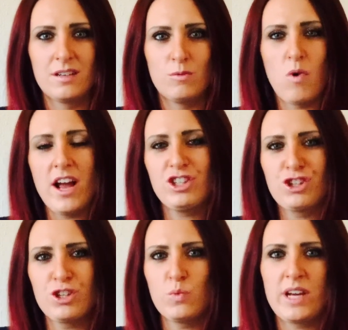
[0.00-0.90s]
Why
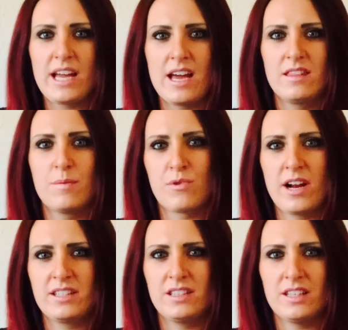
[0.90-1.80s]
shouldn't we get the
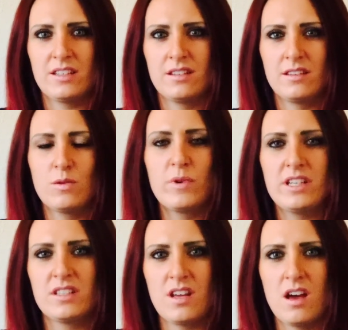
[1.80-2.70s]
Brexit that we
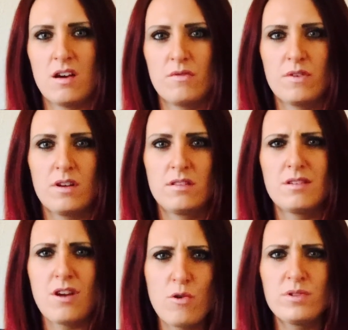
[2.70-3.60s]
deserve? The
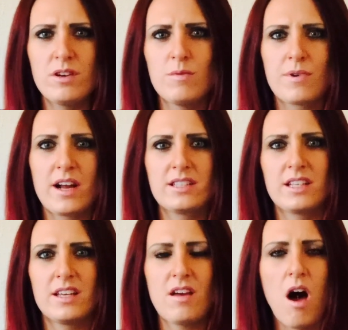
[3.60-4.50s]
no-deal
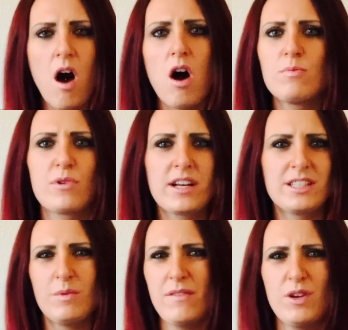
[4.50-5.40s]
Brexit, the hard
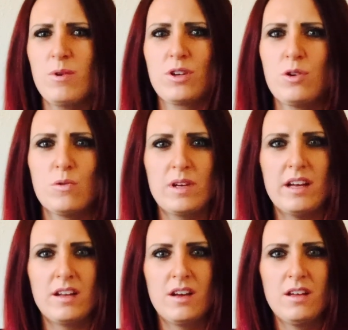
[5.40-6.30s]
Brexit, whatever you want to call
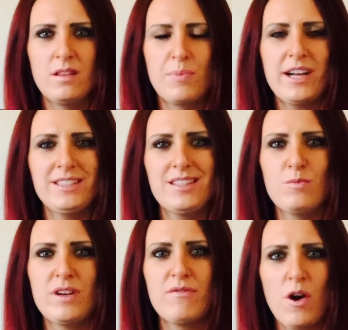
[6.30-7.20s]
it. The Brexit
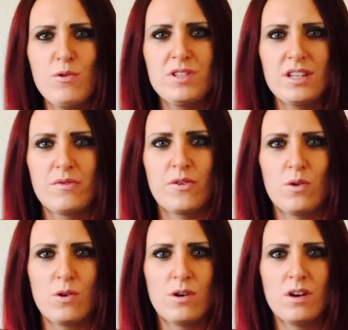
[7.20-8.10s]
that we voted
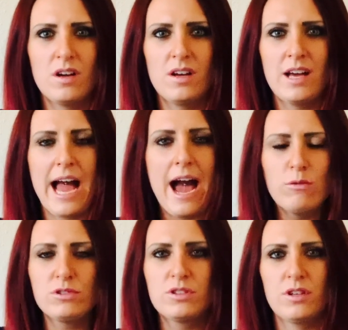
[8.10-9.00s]
for,
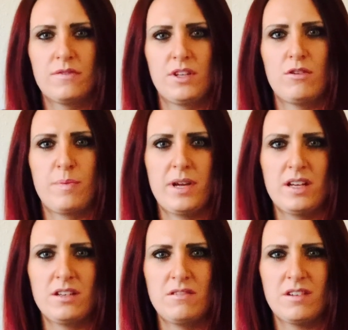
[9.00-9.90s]
out of the
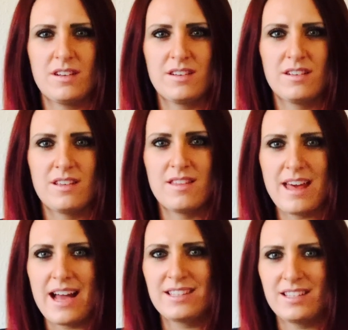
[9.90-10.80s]
European Union.
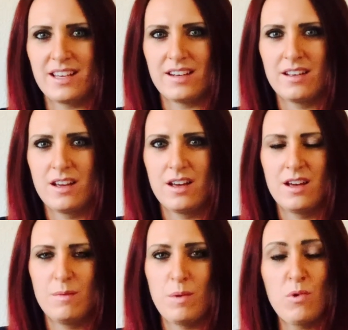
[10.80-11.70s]
That's it.
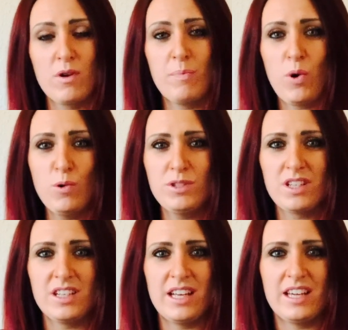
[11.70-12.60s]
But more
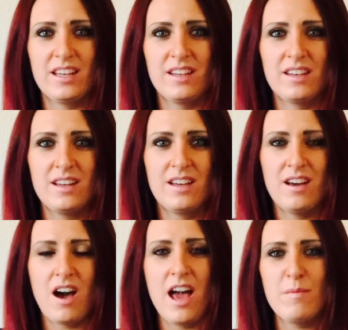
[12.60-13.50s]
importantly,
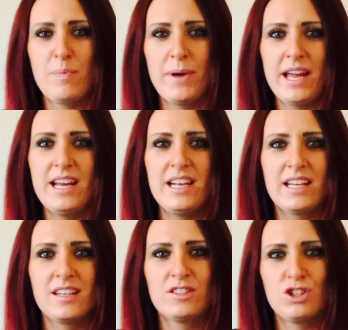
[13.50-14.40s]
I am
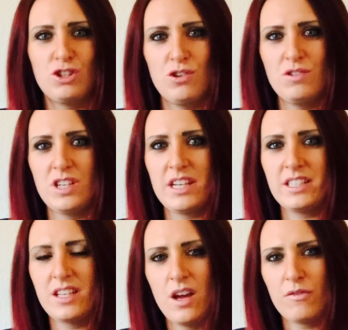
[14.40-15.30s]
appealing to
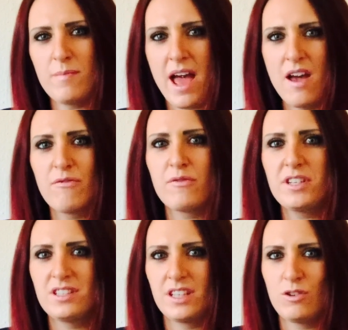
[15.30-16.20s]
unionists from every
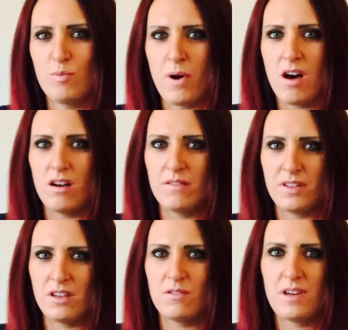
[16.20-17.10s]
single part of
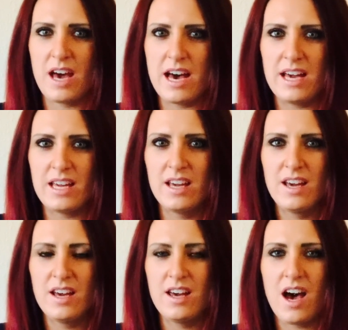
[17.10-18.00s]
the UK.
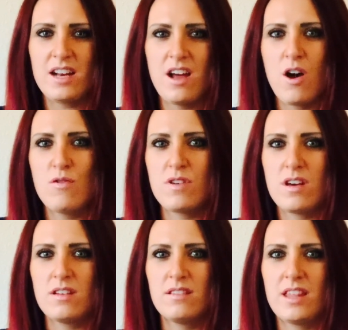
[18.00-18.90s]
I know
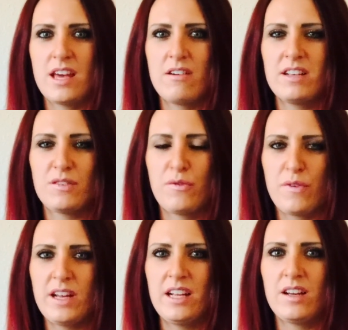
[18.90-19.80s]
that there is a
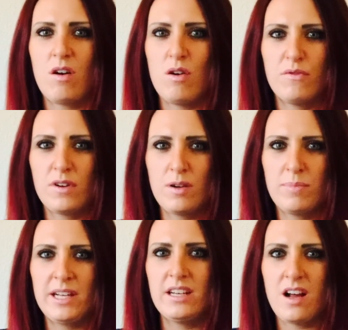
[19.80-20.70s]
feeling of
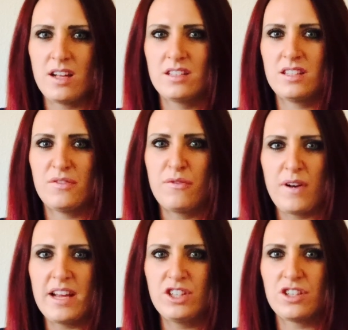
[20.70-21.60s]
complete and utter
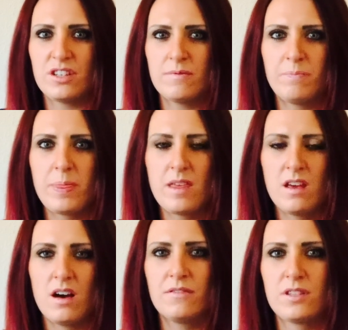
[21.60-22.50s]
deflation
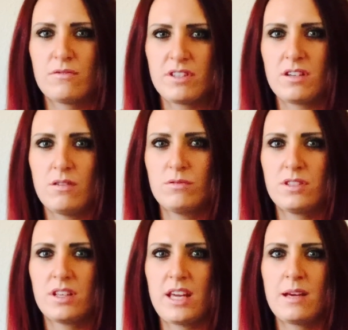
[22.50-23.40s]
after the results
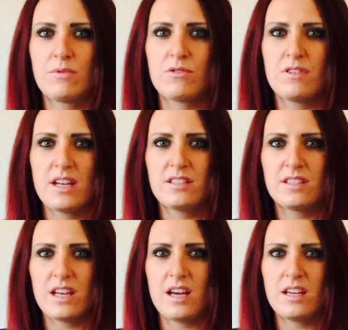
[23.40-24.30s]
that came through
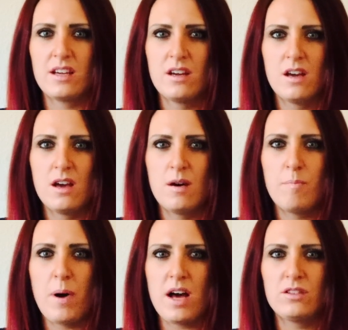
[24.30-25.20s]
yesterday.
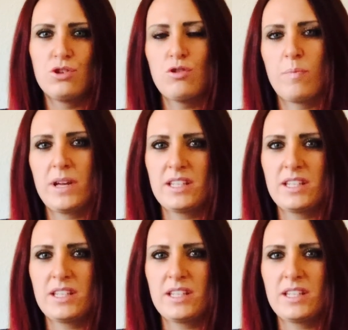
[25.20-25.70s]
But do not be